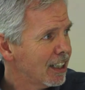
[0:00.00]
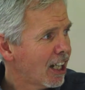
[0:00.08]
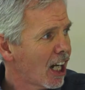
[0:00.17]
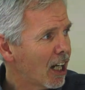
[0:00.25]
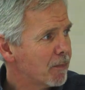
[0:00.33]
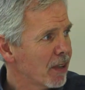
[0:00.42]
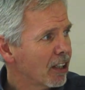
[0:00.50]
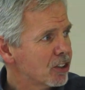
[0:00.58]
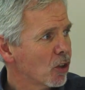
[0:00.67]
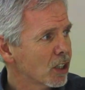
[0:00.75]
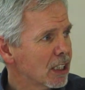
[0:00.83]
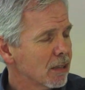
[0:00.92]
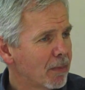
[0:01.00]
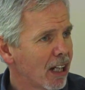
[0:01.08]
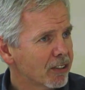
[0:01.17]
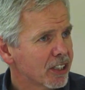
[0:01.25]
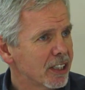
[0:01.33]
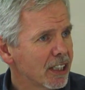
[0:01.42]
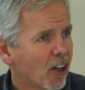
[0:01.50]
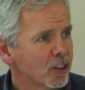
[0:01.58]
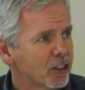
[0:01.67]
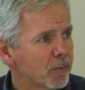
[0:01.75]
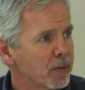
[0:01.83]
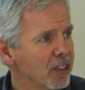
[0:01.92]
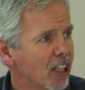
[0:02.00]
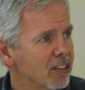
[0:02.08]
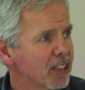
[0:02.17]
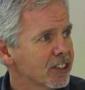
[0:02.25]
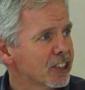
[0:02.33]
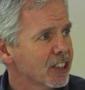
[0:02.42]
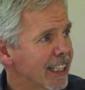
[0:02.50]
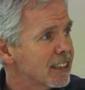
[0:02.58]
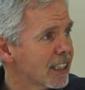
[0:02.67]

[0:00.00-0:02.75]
talking about the entrepreneurial state.